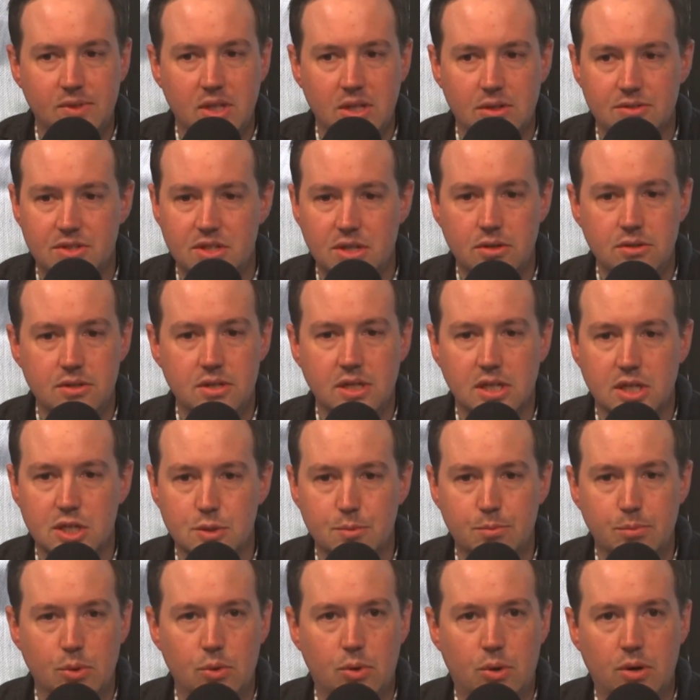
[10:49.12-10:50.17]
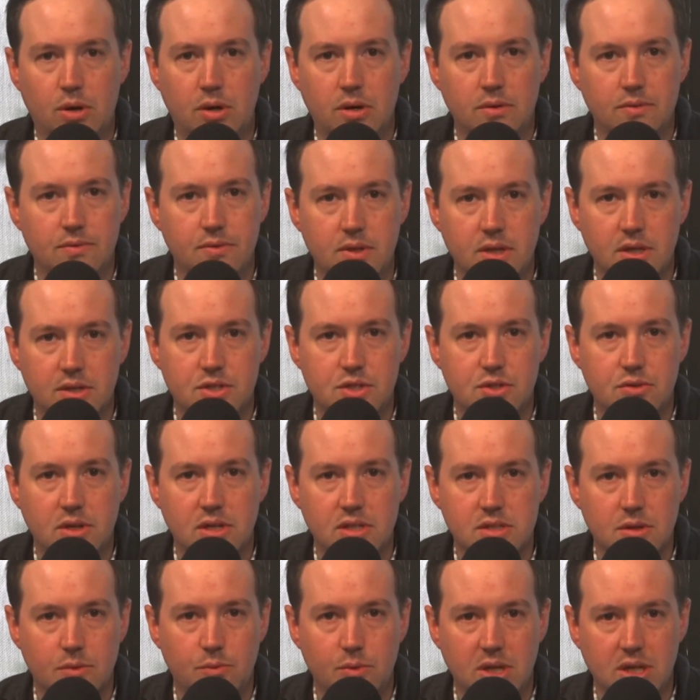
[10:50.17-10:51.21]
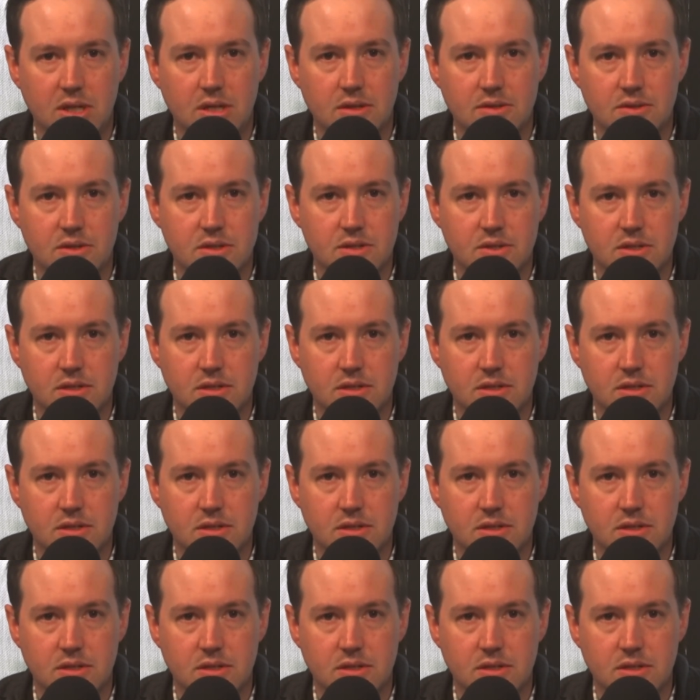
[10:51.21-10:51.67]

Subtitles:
start to explore the strengths and weaknesses